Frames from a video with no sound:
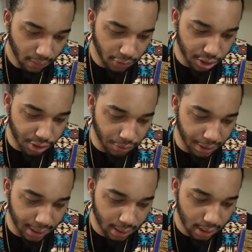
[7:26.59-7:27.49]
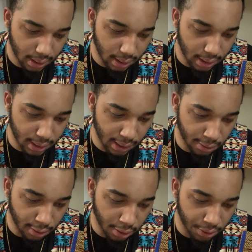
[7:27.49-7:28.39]
Verse 3 in
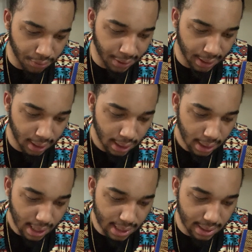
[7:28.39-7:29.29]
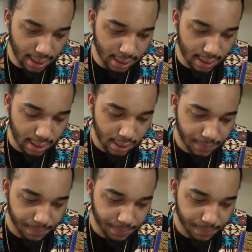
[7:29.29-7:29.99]
Ezekiel 33, it says,